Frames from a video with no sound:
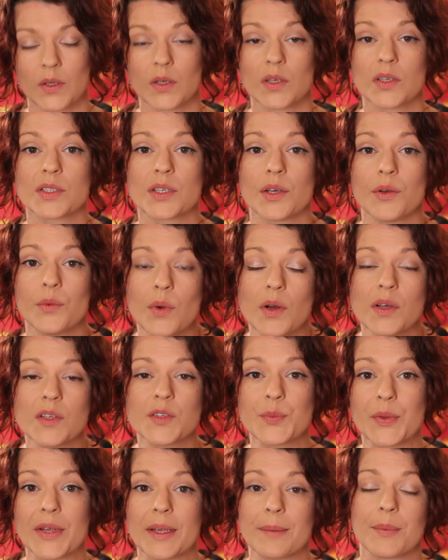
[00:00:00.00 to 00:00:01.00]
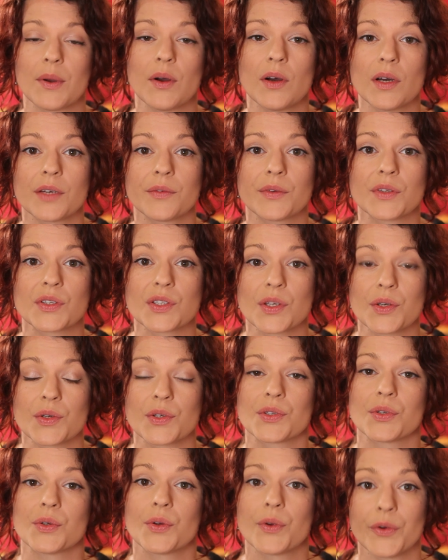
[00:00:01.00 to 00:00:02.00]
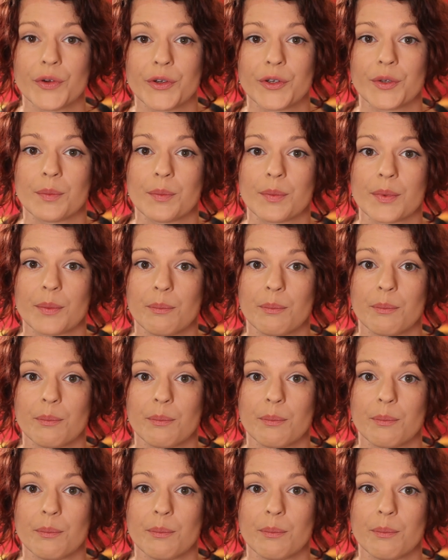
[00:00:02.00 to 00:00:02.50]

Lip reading: So whilst being part of a social group